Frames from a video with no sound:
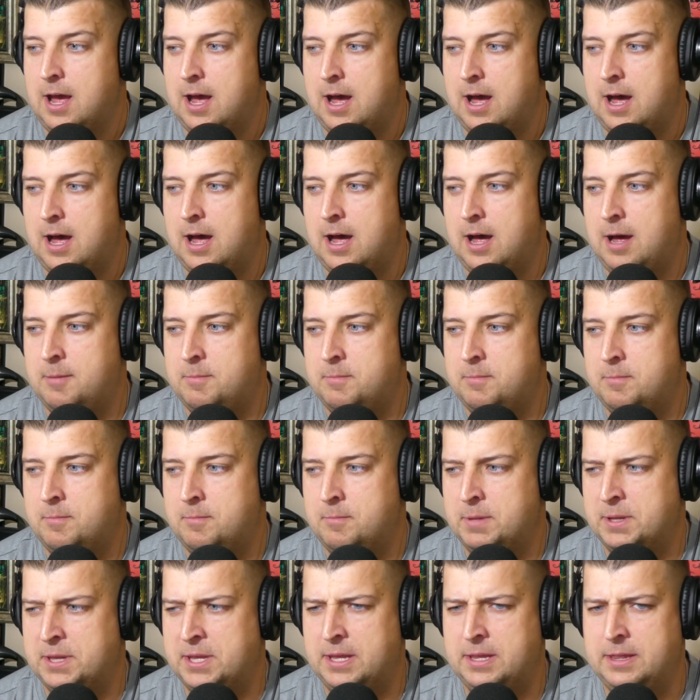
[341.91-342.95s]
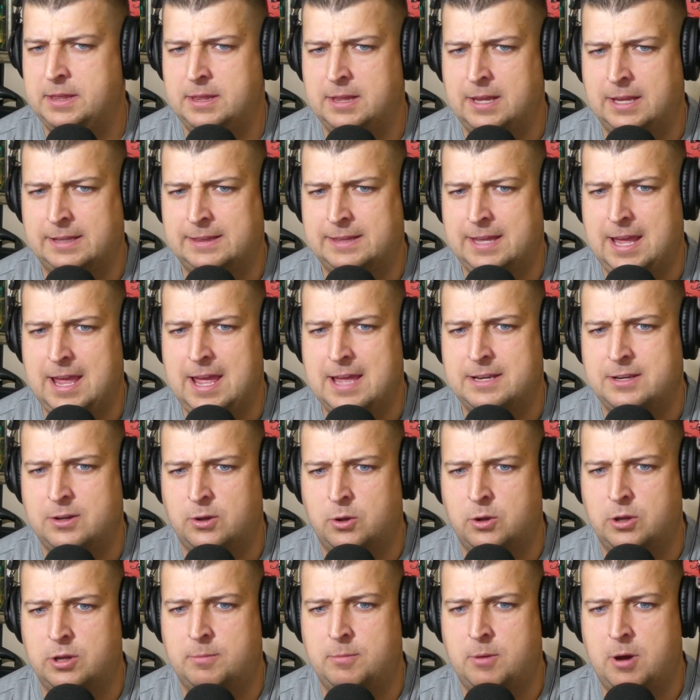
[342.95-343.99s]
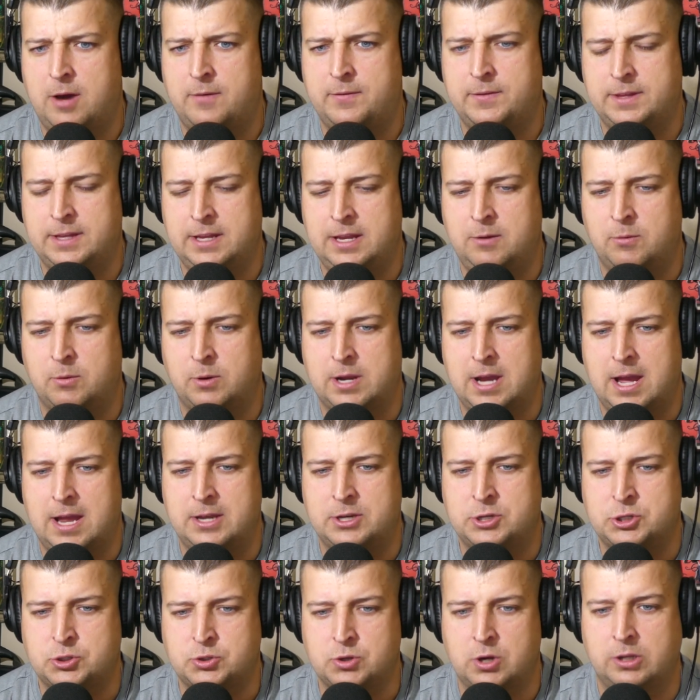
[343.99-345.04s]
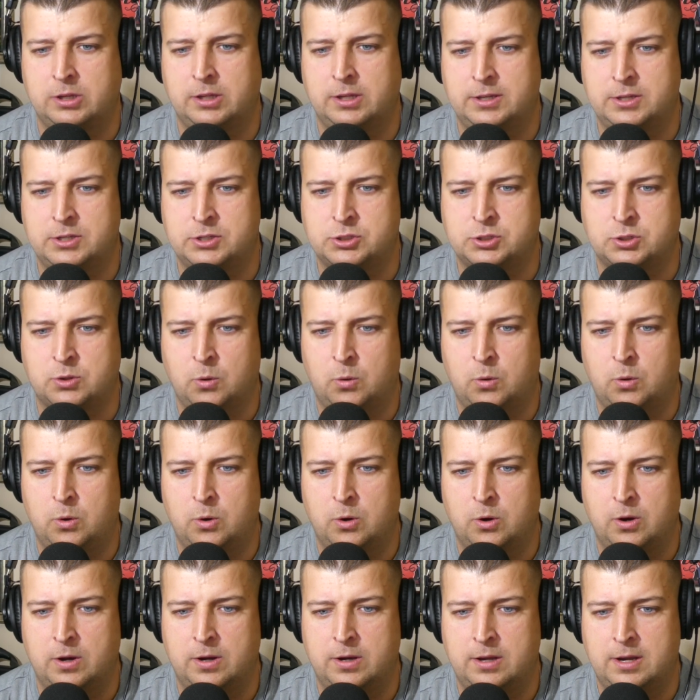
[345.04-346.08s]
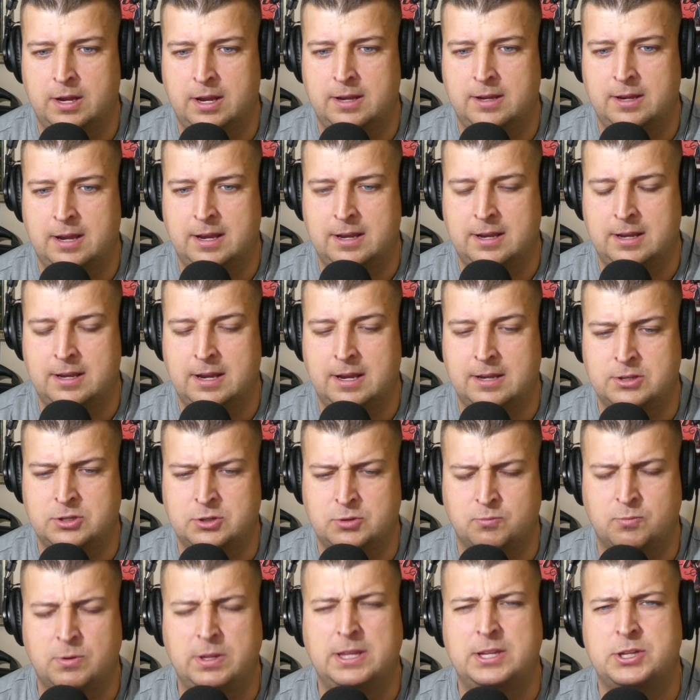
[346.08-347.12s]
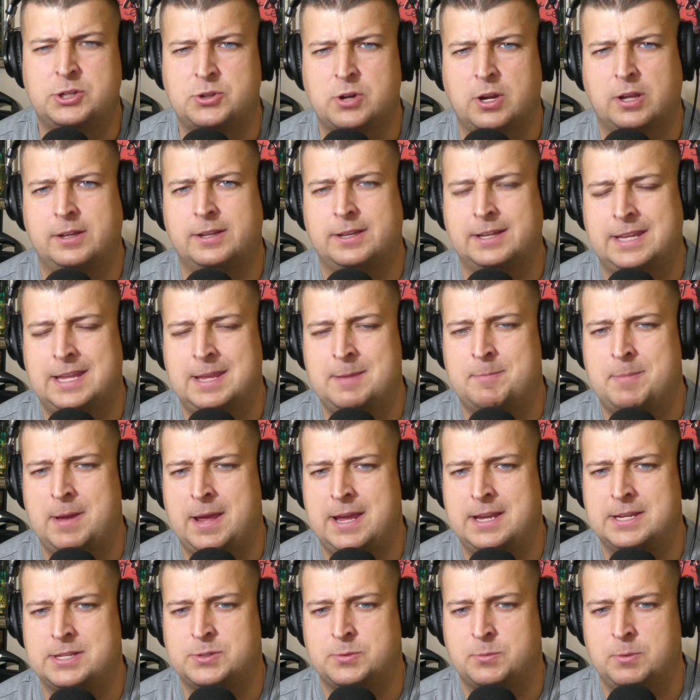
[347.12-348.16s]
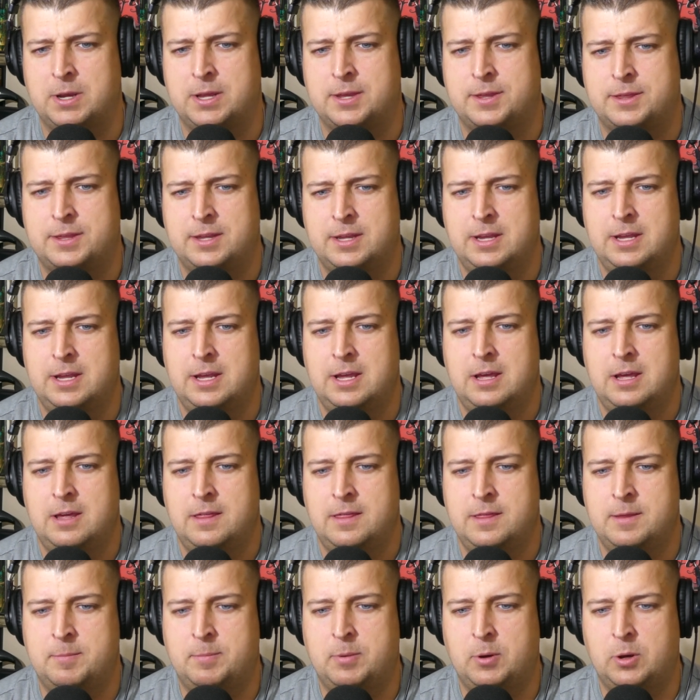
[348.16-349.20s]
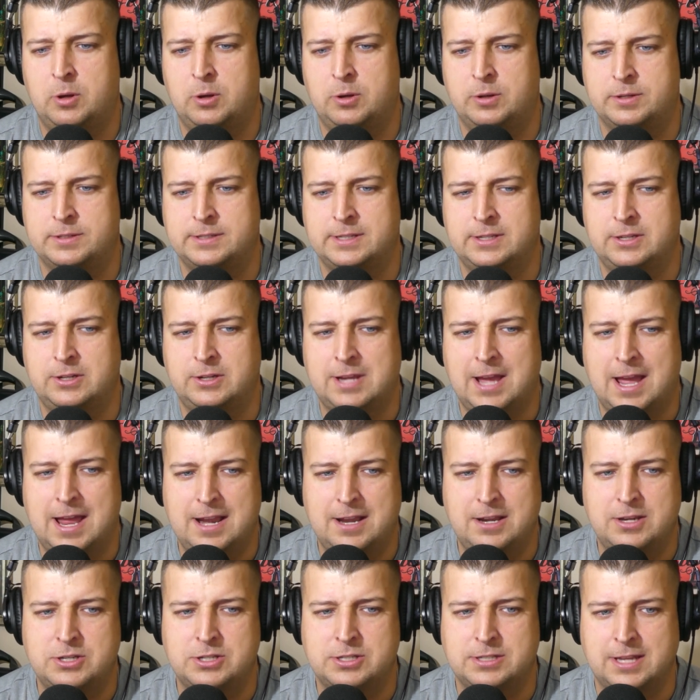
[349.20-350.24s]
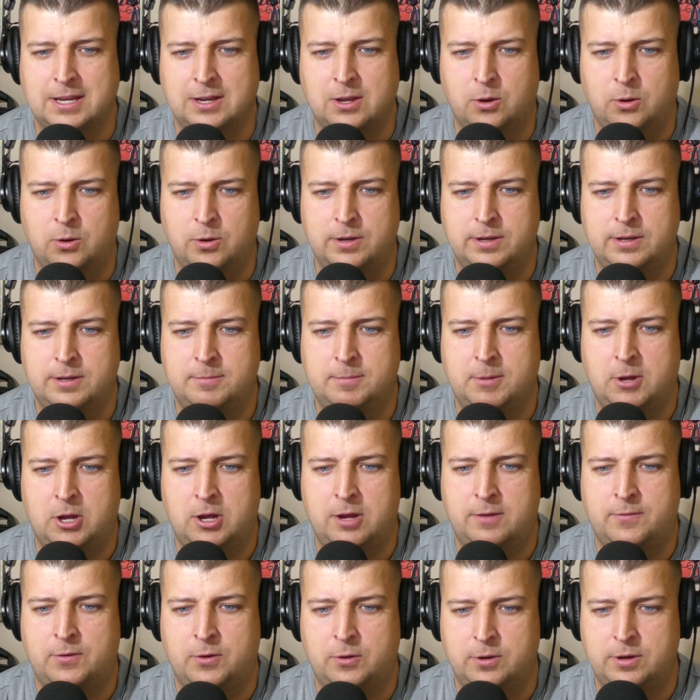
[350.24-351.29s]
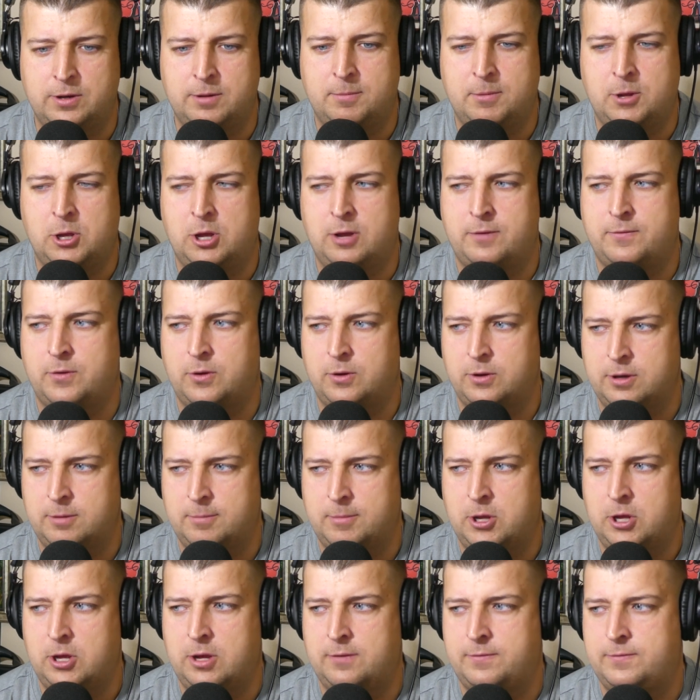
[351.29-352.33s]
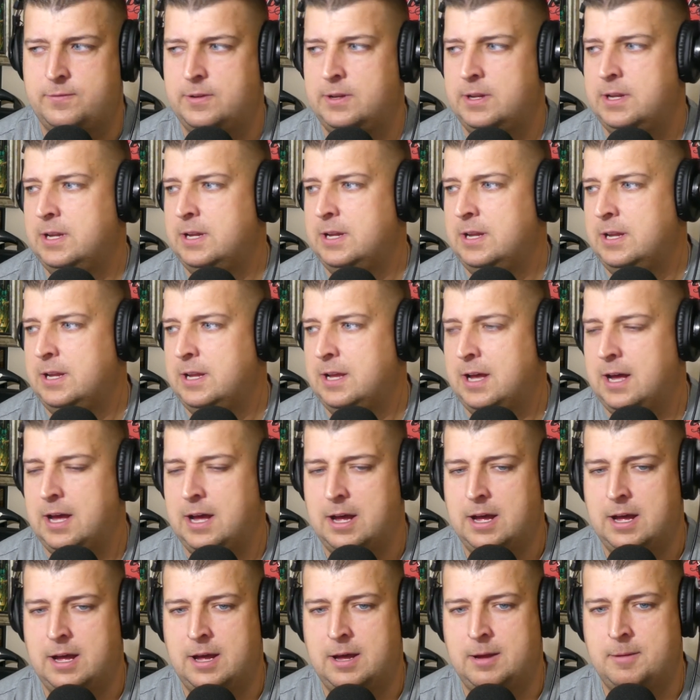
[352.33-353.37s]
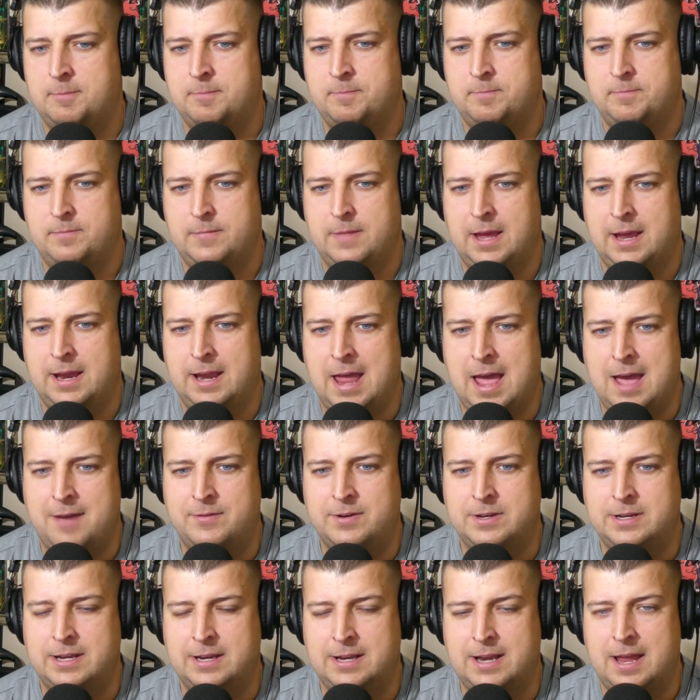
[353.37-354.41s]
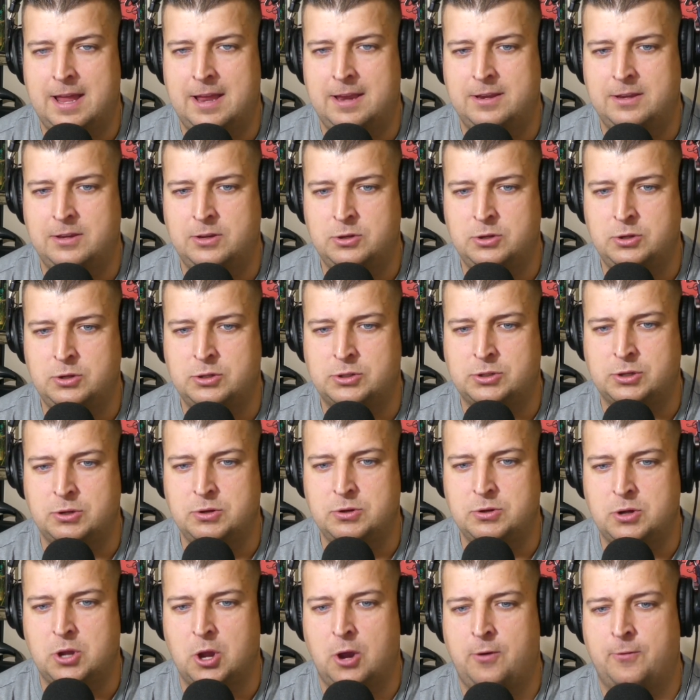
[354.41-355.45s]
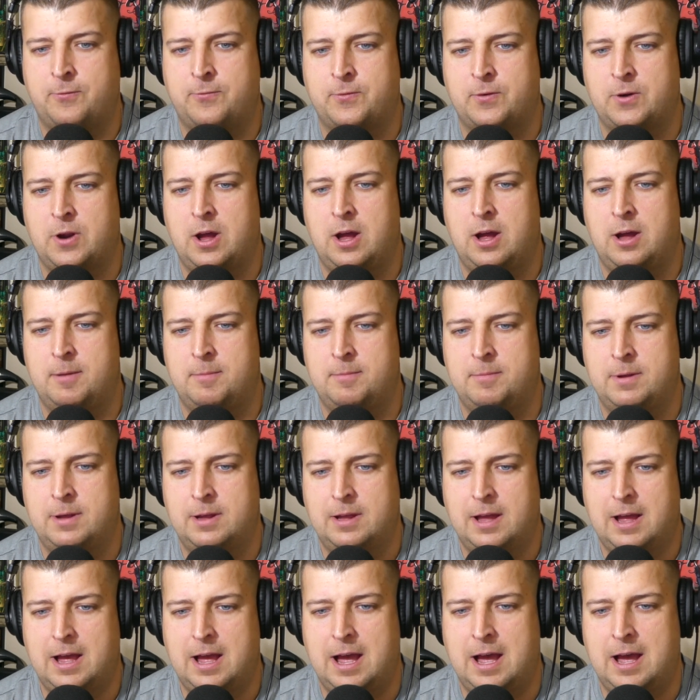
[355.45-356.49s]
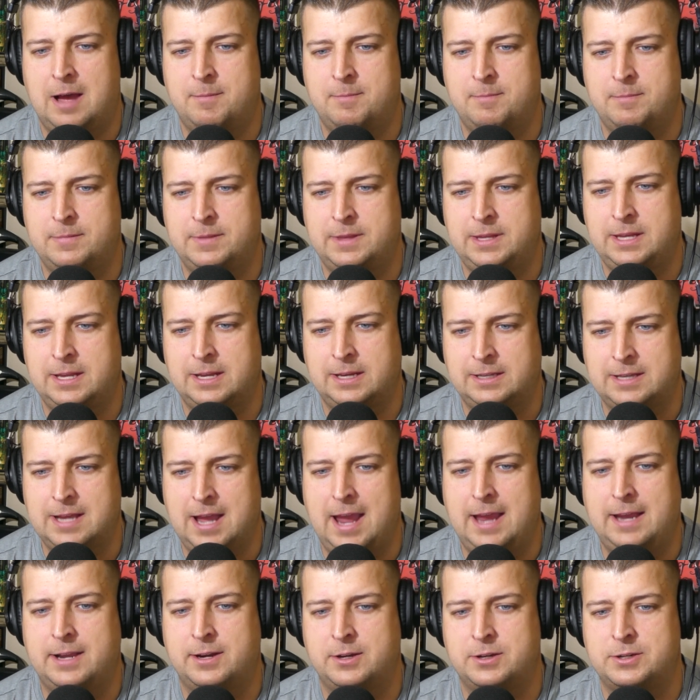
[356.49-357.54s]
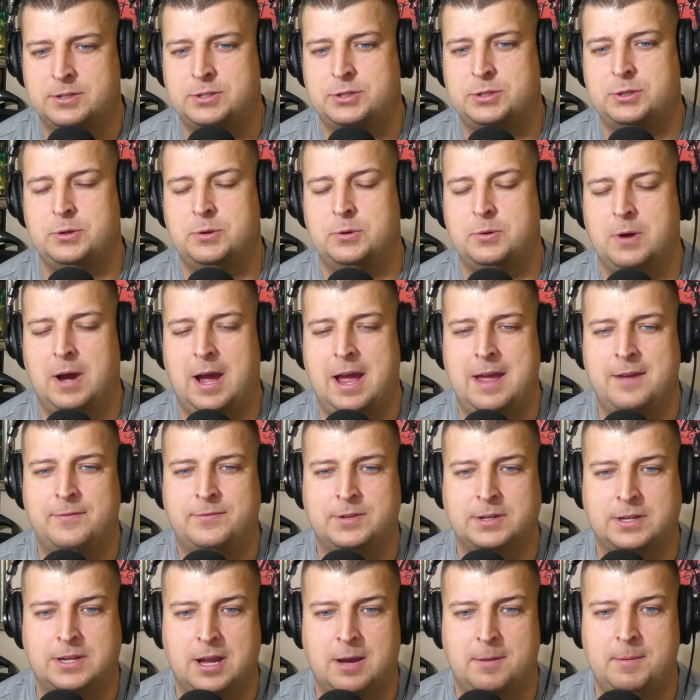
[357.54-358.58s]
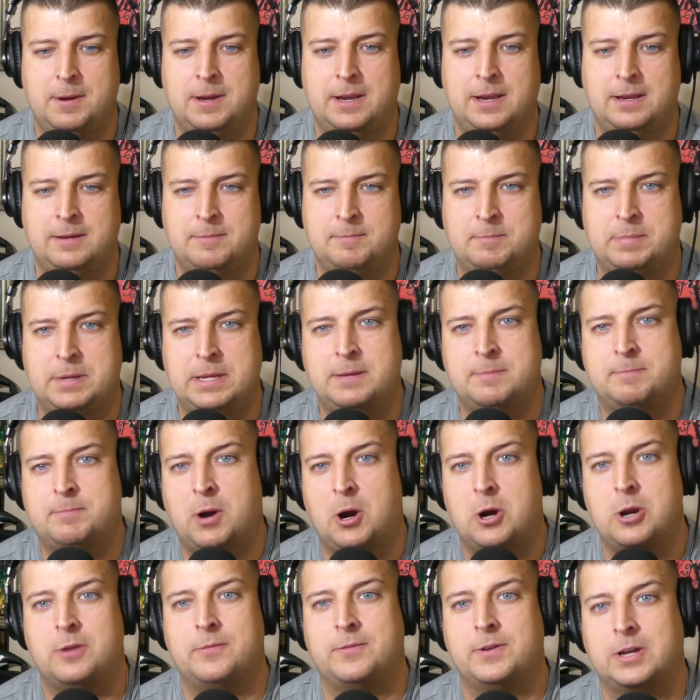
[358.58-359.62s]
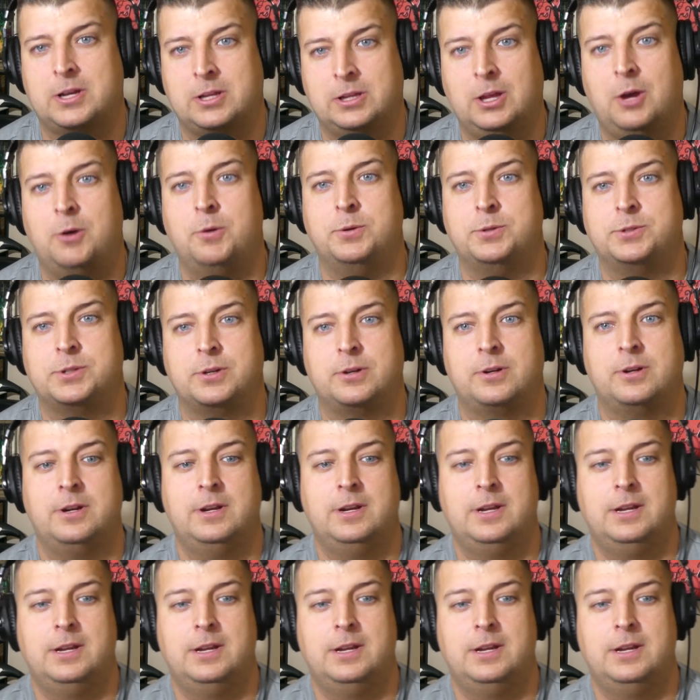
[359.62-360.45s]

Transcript: um, but then like they had to hold him off and the Heat were kind of struggling to score and and and, and really struggling to keep pace with the Bulls and you kind of just like holding them off holding them off holding them off um, and having to then you, so you go from I'm the igniter to I have to come in and be part of a closer.